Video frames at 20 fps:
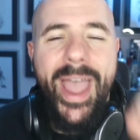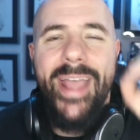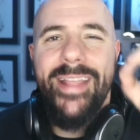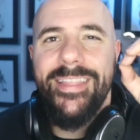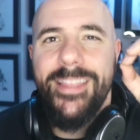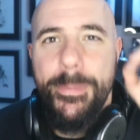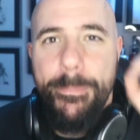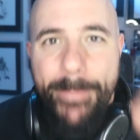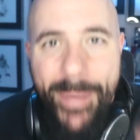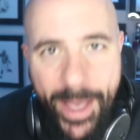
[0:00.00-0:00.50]

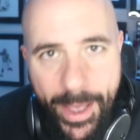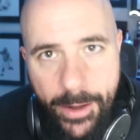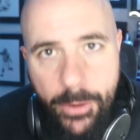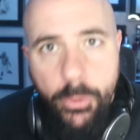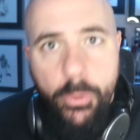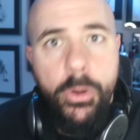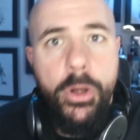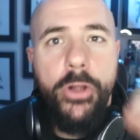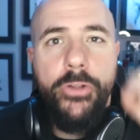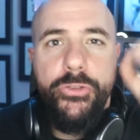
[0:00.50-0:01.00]
and the
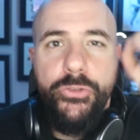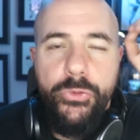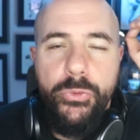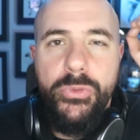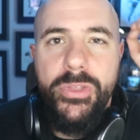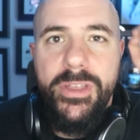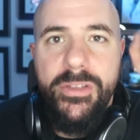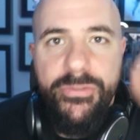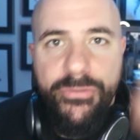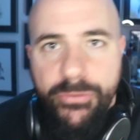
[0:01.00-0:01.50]
pedal to
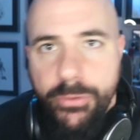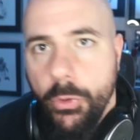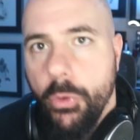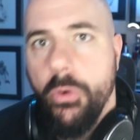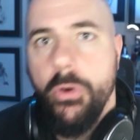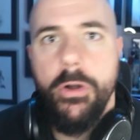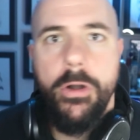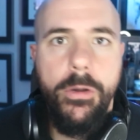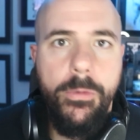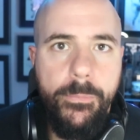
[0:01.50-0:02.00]
the
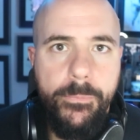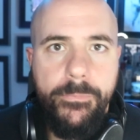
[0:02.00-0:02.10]
floor.